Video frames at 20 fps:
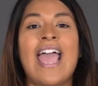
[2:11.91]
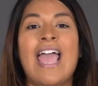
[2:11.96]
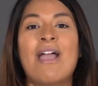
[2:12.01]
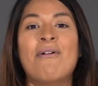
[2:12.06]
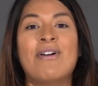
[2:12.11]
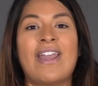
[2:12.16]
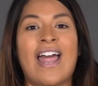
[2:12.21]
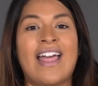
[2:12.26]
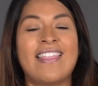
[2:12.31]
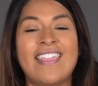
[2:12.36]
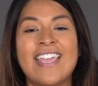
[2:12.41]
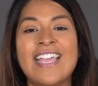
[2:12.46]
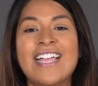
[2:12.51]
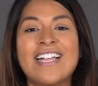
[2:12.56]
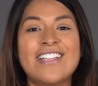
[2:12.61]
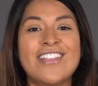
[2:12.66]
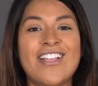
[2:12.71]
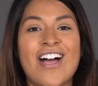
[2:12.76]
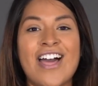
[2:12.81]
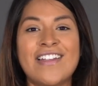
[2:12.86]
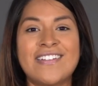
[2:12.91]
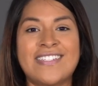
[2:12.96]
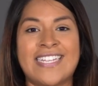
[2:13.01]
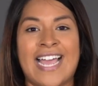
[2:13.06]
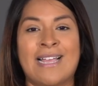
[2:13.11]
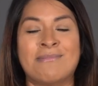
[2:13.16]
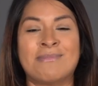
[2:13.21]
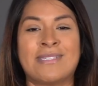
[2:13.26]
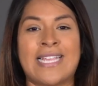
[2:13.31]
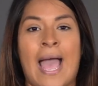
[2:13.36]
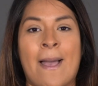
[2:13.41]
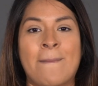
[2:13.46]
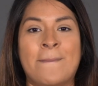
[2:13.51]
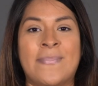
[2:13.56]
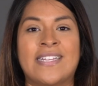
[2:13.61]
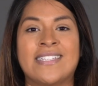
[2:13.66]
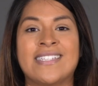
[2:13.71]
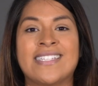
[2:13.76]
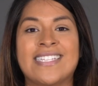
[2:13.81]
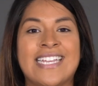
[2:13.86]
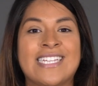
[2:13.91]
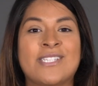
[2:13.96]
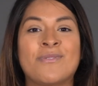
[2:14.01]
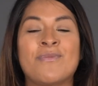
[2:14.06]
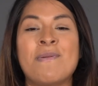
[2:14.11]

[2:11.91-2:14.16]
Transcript: And what I think a lot of times happens is